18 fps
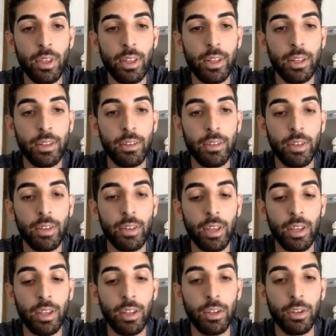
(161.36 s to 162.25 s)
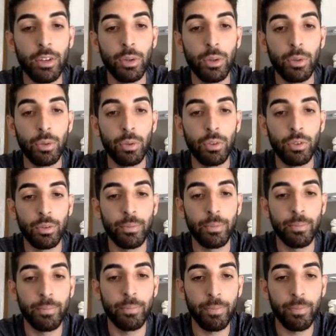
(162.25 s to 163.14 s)
let's say news.
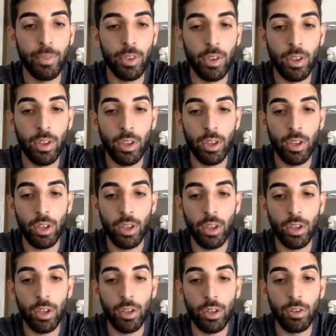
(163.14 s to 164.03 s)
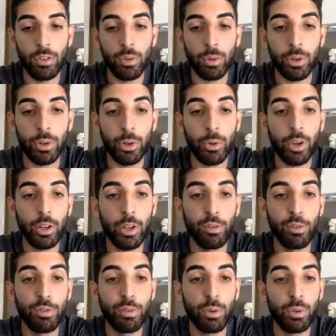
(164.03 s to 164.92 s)
So we're going to create a
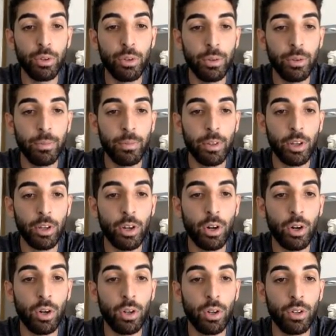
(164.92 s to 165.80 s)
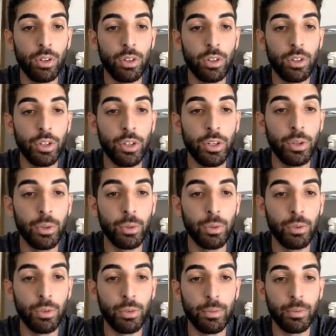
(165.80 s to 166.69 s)
new folder called
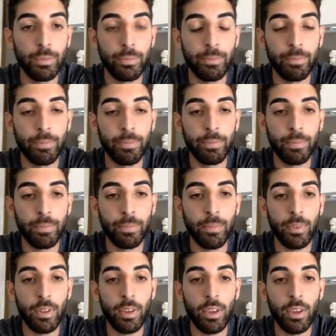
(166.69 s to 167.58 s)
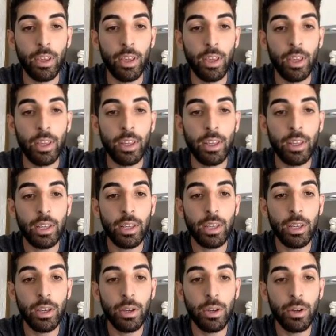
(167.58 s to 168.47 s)
news.
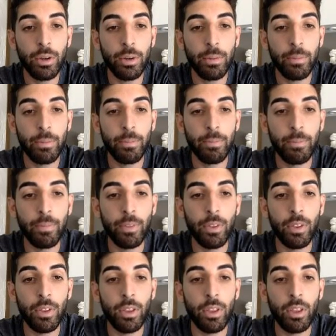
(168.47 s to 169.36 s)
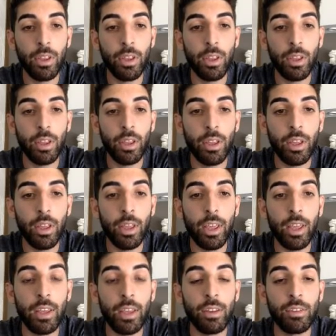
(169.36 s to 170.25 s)
Here
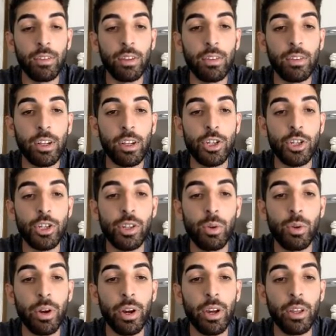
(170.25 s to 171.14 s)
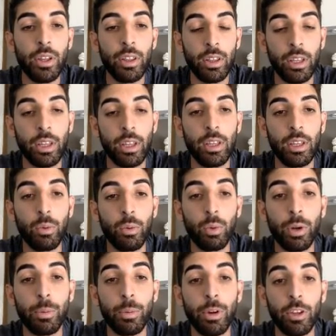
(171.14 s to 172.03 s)
is essentially where the
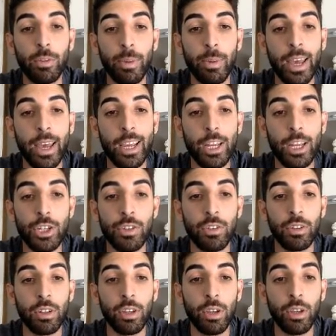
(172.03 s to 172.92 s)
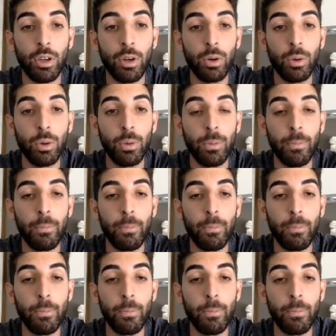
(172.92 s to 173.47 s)
WordPress package is going to go